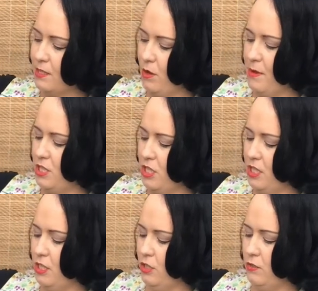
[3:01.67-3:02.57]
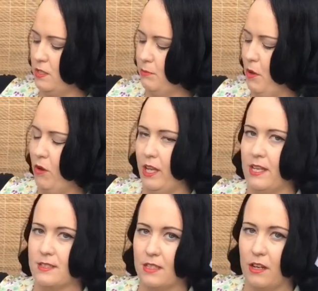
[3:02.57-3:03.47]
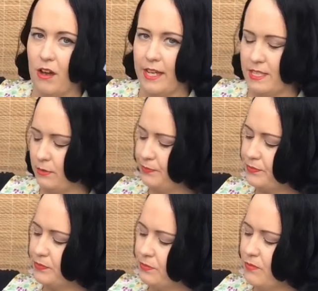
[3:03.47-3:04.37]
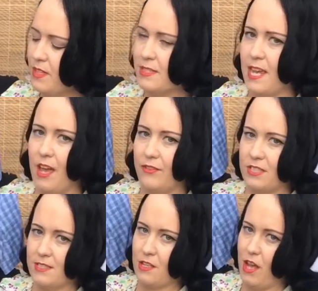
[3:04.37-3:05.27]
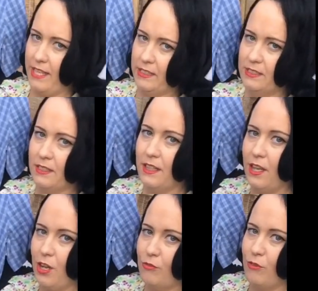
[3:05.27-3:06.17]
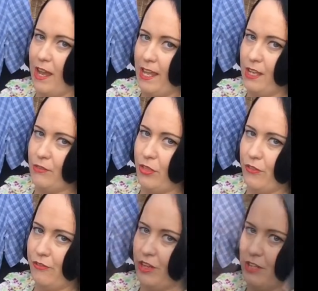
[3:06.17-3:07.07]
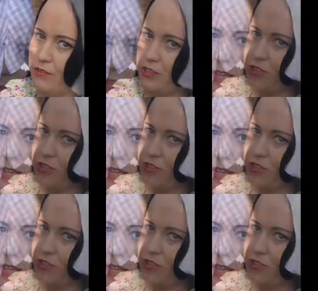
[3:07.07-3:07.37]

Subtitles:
So I'm actually going to use the pocket as a guide to have a design right here on the front of the